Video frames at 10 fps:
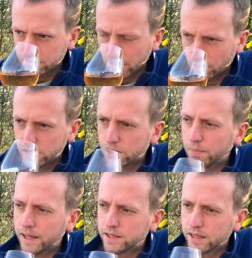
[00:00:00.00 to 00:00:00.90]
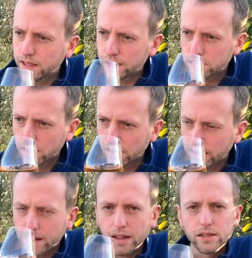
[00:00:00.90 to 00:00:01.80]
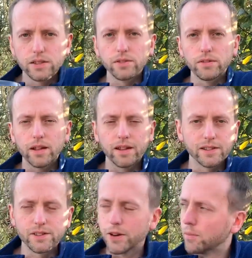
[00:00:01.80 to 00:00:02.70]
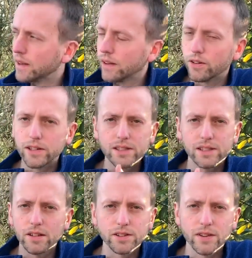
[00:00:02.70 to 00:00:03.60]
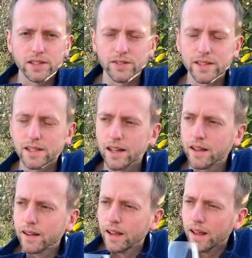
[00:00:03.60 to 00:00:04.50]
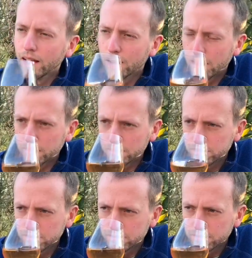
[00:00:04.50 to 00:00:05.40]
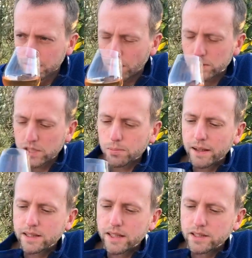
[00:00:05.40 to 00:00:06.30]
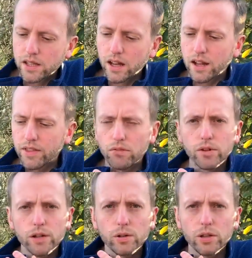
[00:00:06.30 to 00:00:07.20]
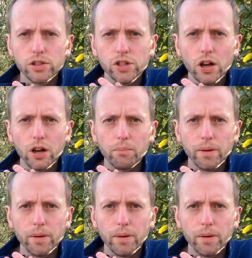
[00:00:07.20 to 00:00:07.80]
I was expecting it to sorry about the lorries, there's loads of activity today. I was expecting it to kind of have that real sharp,